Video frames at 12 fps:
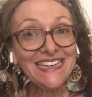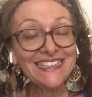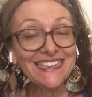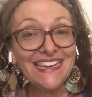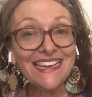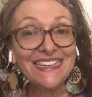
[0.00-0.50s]
is
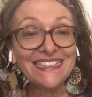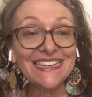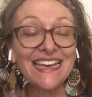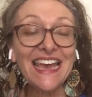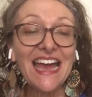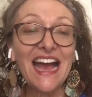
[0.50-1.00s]
it.
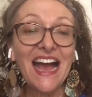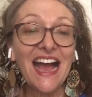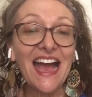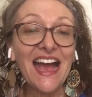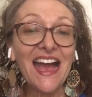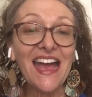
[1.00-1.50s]

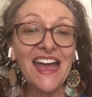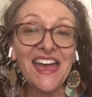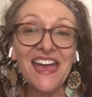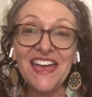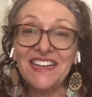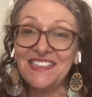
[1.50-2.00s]

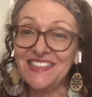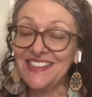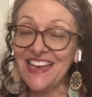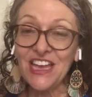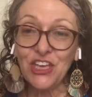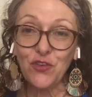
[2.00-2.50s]
And
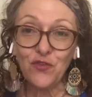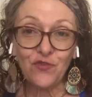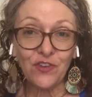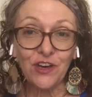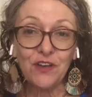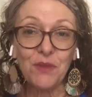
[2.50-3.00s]
thank you
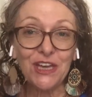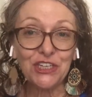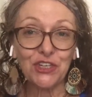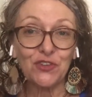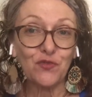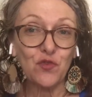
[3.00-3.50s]
very much
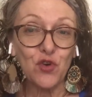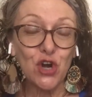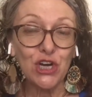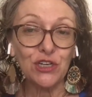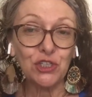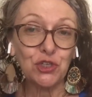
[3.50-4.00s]

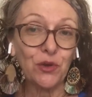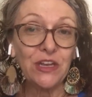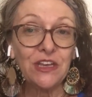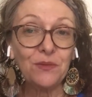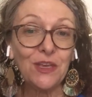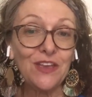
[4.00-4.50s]
for
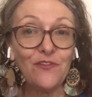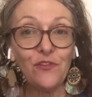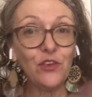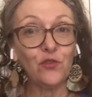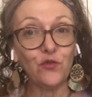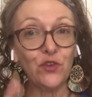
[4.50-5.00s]
joining me.
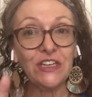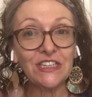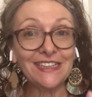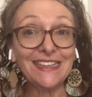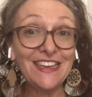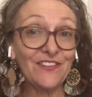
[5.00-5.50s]
Feel free to
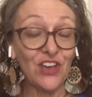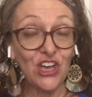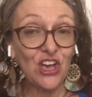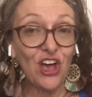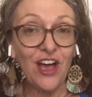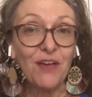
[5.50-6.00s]
leave a
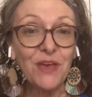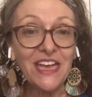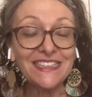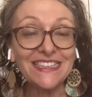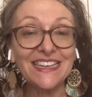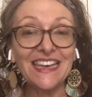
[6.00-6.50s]

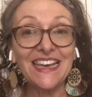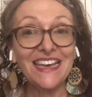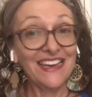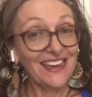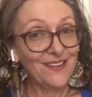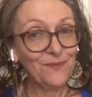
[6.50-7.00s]
comment
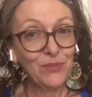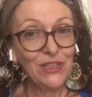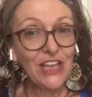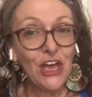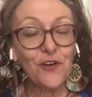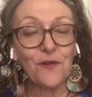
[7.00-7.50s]

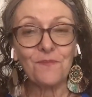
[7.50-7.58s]
below.